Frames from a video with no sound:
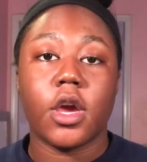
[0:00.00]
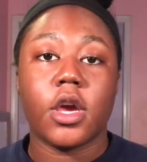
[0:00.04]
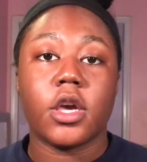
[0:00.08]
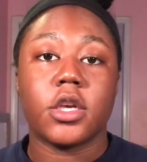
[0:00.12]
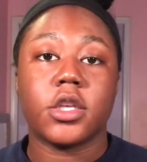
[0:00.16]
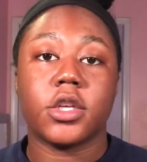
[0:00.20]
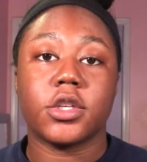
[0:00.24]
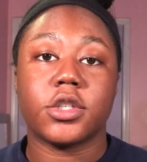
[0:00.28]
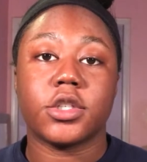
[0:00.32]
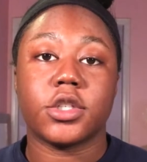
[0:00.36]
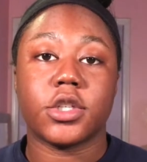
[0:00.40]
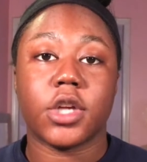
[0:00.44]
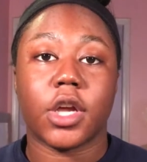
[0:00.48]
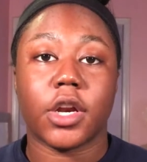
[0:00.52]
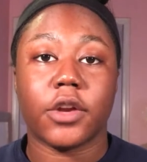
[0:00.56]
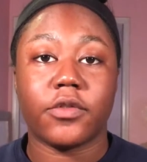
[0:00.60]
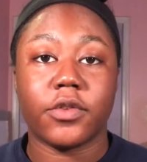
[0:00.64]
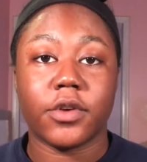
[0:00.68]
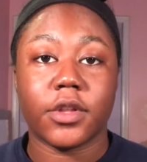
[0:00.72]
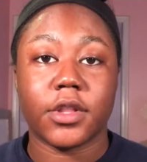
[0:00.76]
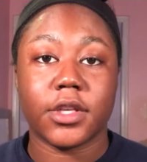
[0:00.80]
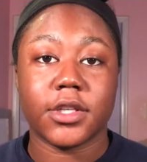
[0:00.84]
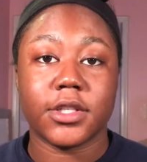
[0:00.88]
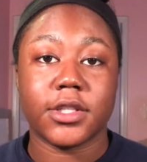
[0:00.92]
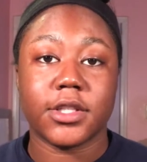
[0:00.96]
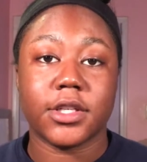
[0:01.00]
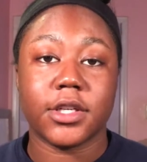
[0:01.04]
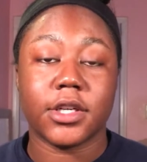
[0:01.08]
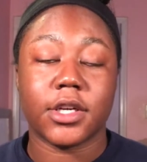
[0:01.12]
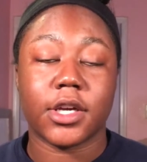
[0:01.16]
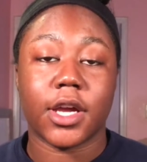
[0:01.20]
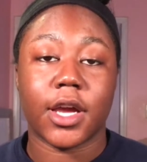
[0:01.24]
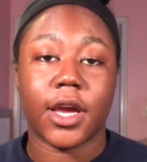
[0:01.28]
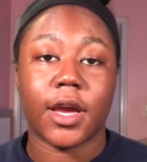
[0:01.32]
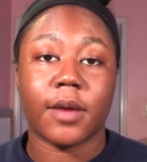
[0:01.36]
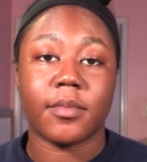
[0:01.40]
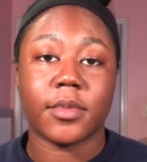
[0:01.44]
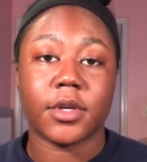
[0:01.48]
So to start off with this look,
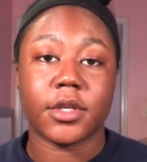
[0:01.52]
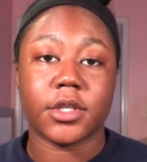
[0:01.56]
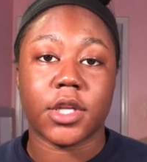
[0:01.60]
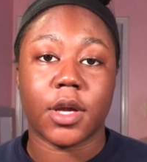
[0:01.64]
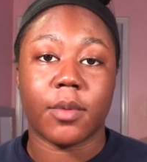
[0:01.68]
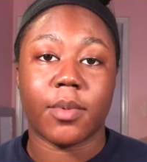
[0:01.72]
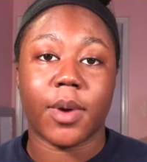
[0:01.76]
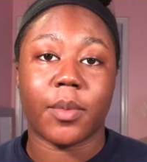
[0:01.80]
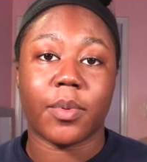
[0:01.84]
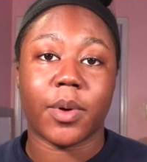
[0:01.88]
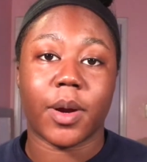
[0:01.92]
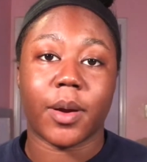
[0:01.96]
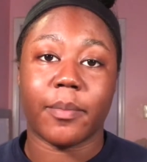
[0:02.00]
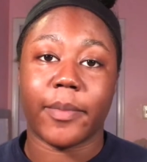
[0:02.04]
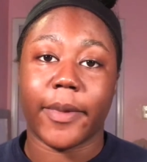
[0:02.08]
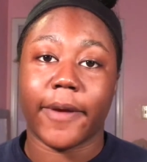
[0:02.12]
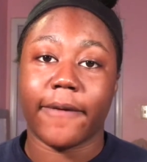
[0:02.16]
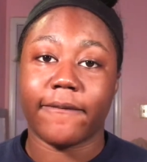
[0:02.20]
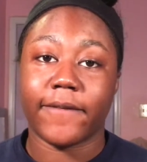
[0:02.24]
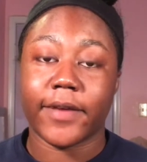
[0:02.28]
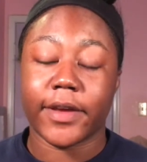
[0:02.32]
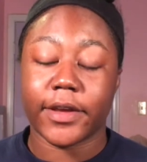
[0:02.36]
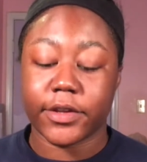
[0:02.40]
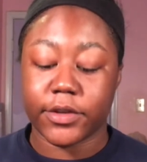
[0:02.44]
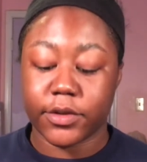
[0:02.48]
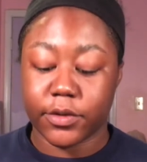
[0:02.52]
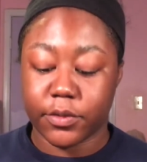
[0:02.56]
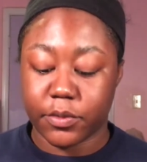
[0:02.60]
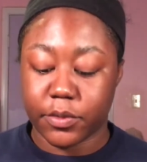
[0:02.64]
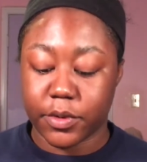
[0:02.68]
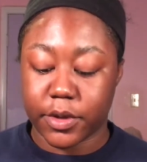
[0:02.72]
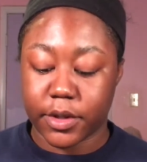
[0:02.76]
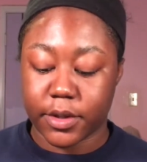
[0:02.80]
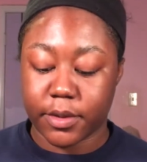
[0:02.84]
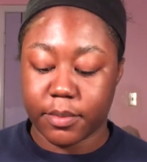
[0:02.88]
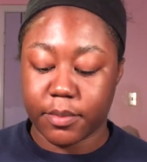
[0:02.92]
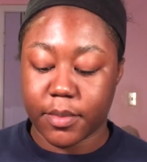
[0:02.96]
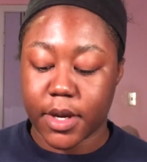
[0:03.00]
I'm going to start by priming my face
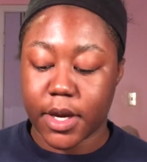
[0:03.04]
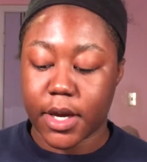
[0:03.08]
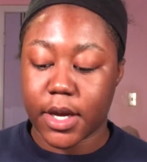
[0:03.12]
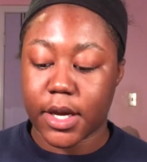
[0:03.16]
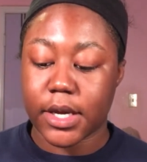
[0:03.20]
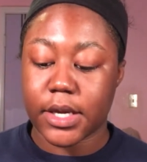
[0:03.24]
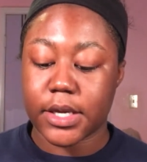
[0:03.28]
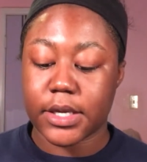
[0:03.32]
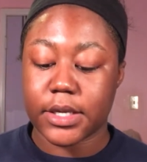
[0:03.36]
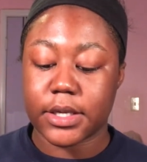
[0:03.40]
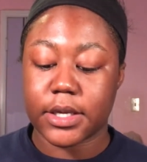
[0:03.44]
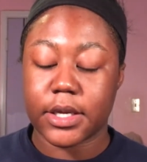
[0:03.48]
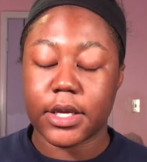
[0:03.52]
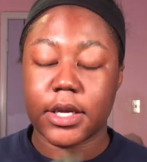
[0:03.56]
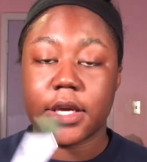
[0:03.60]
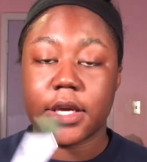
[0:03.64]
with my